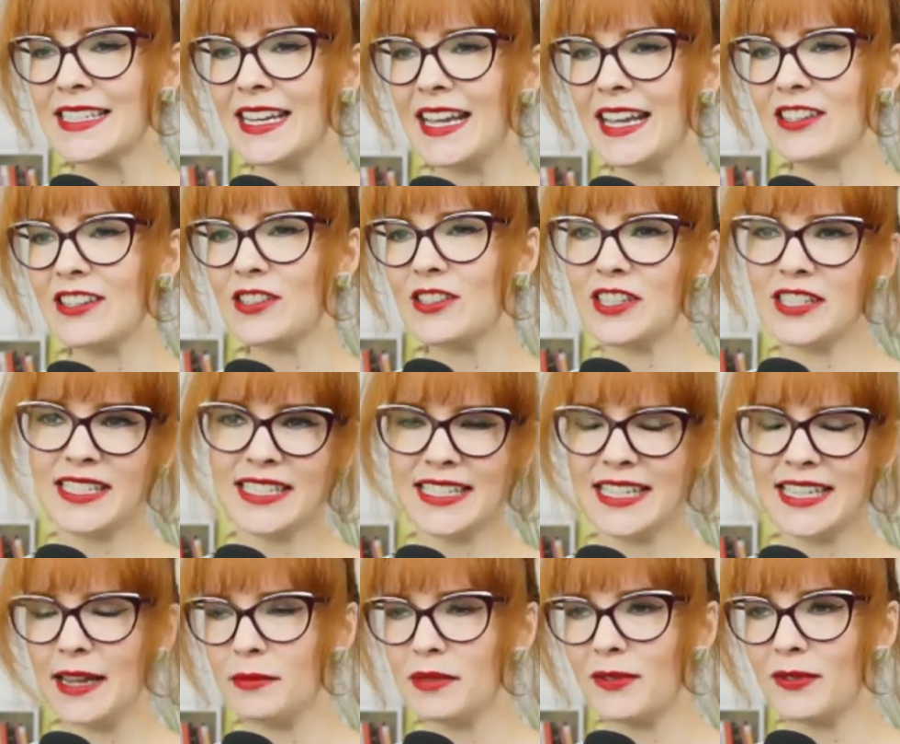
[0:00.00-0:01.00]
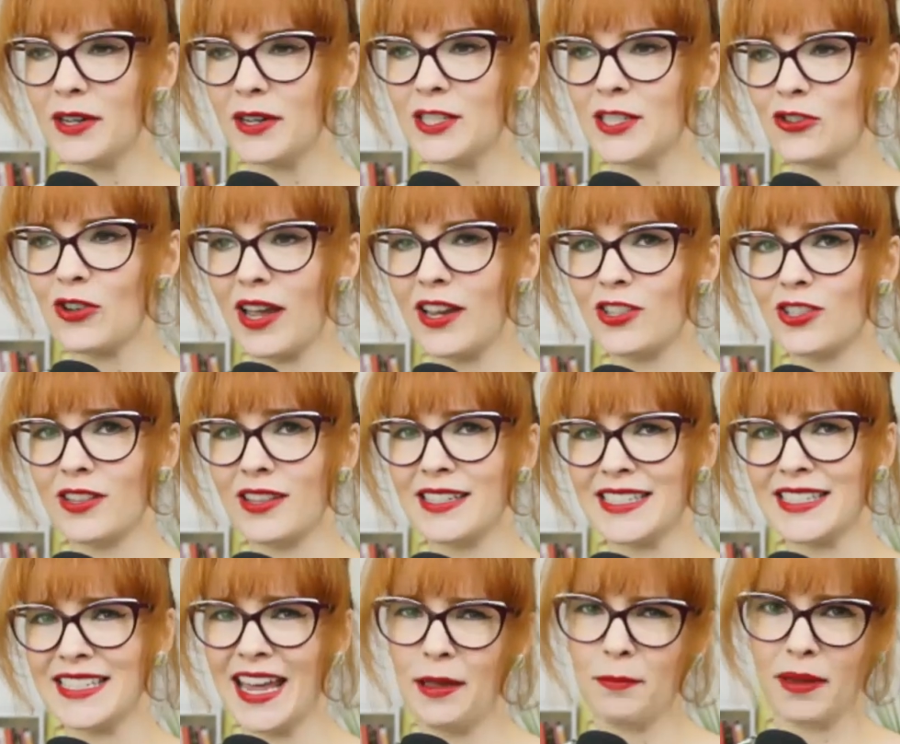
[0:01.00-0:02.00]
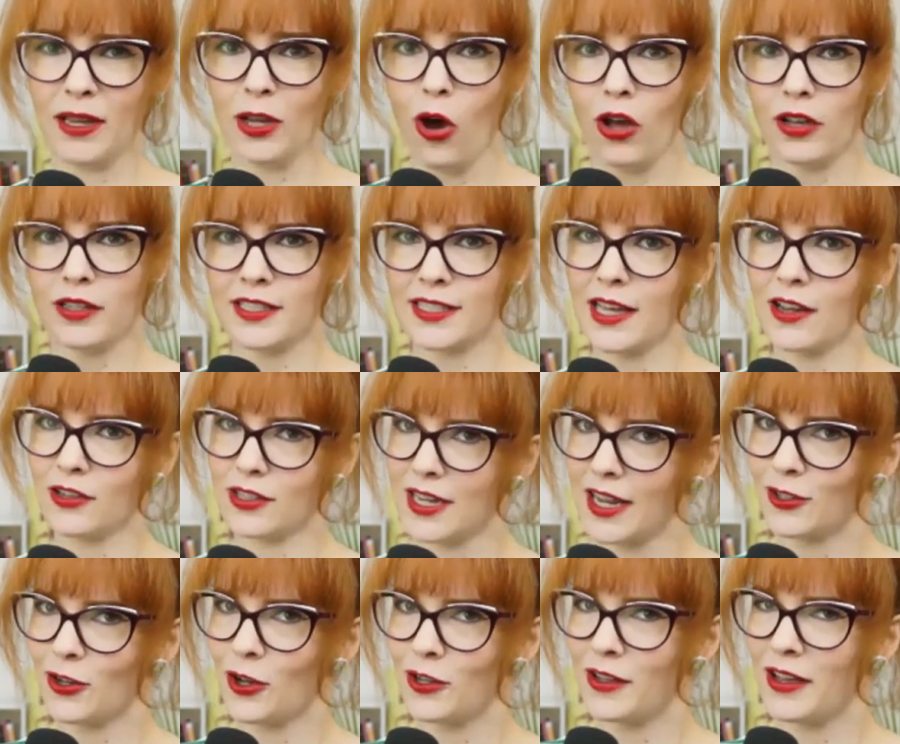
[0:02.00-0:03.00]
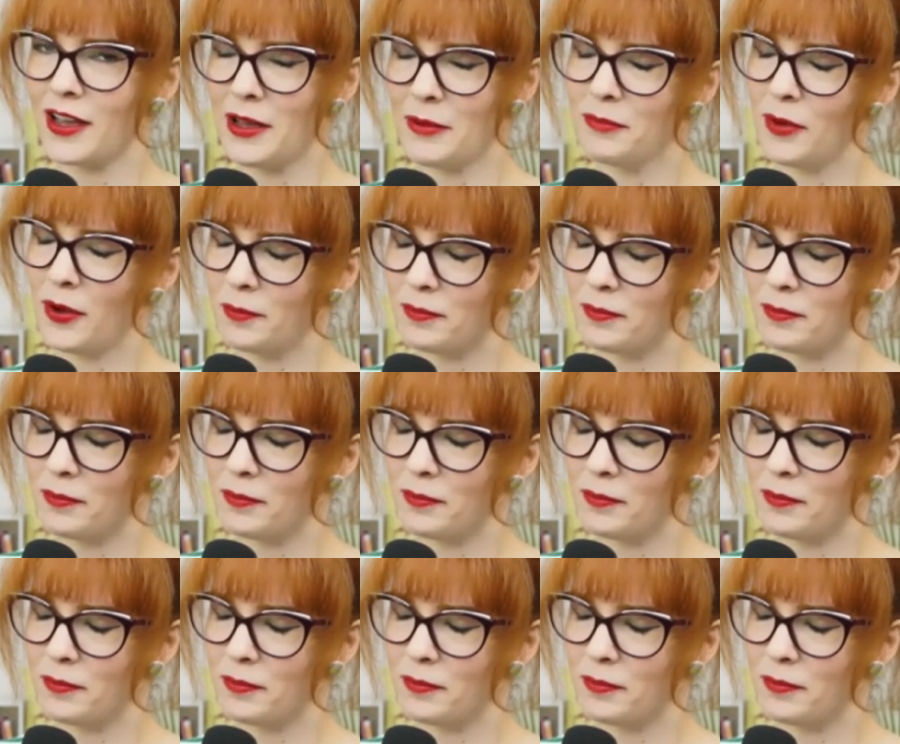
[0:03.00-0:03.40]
it just seems very strange that they're saying because they're a